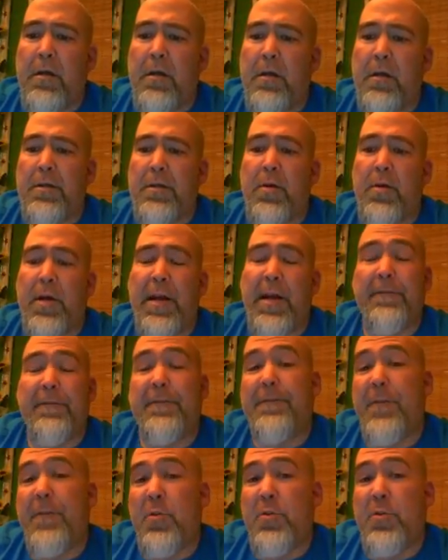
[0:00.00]
So I have
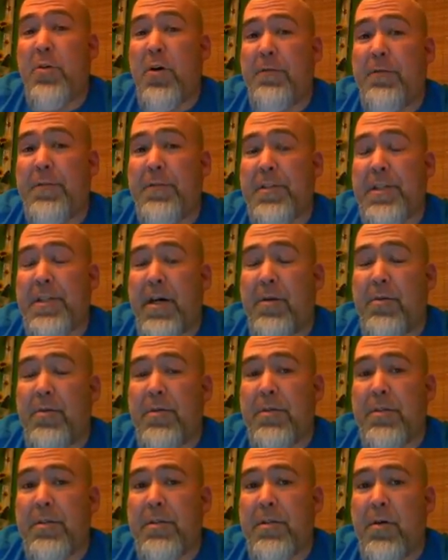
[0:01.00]
phone office
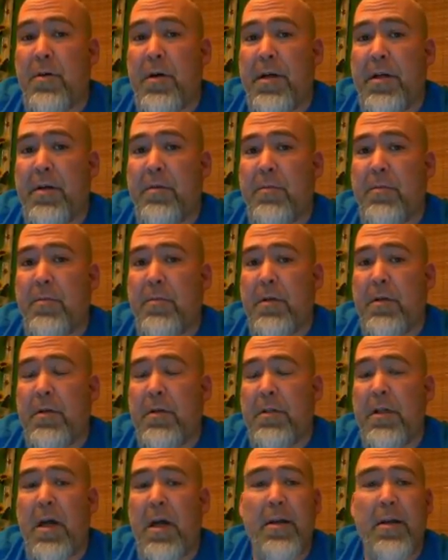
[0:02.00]
hours. So I am
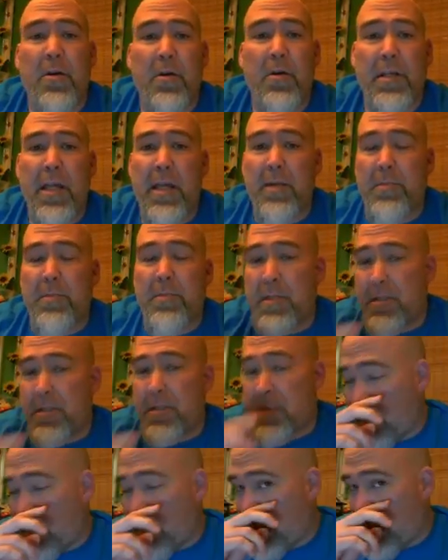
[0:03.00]
not on
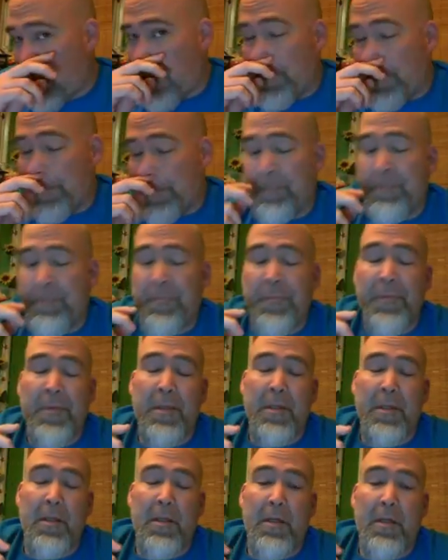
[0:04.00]
campus.
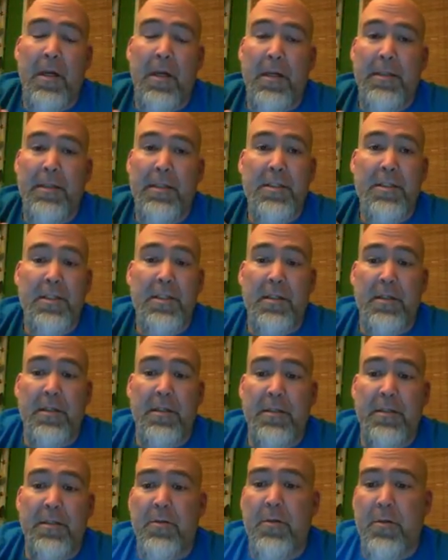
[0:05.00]
I teach at
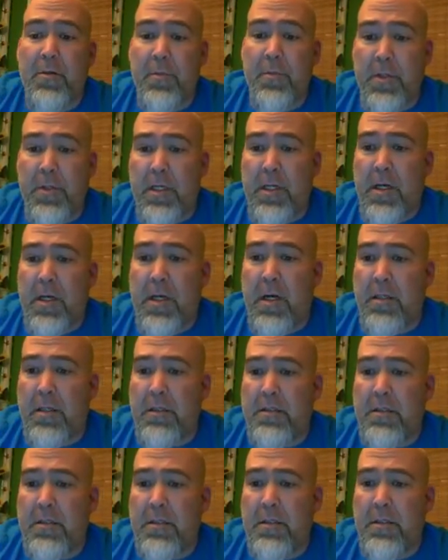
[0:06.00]
another community
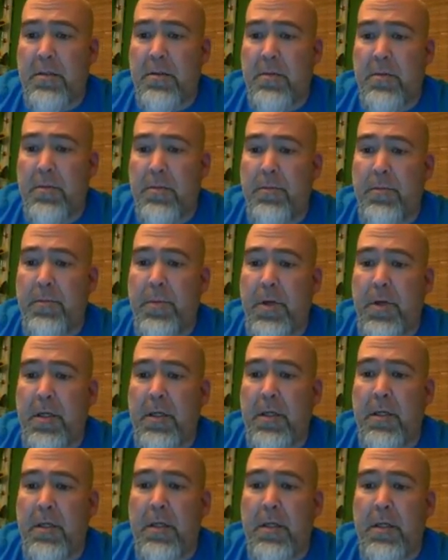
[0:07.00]
college,
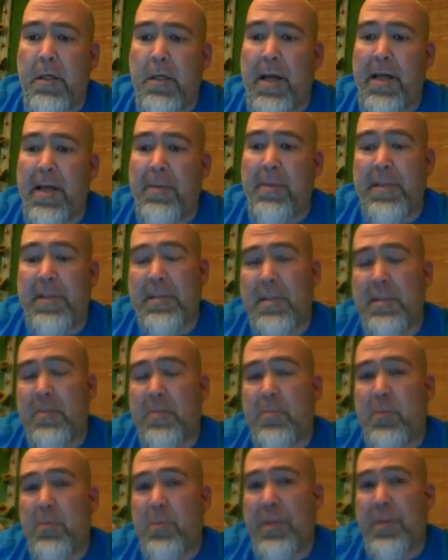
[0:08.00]
but I am
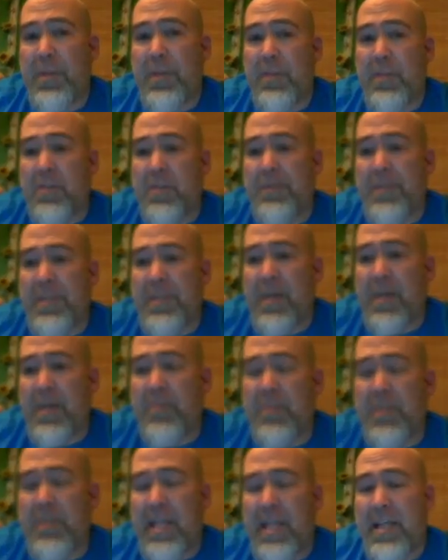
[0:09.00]
accessible with these office
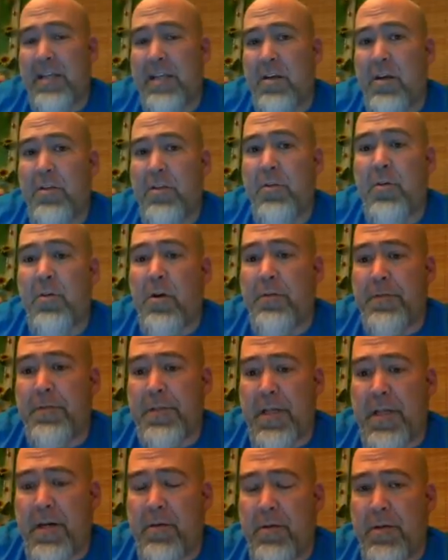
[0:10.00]
hours and other
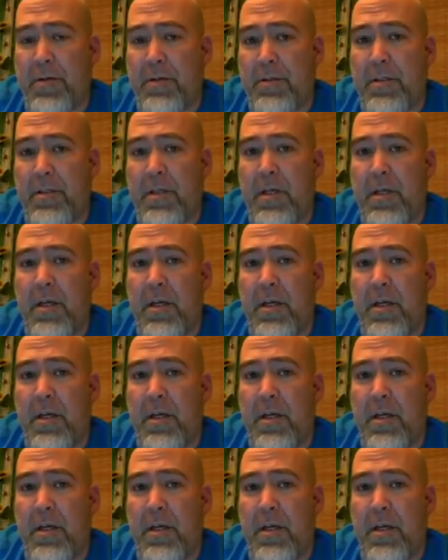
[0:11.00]
office hours.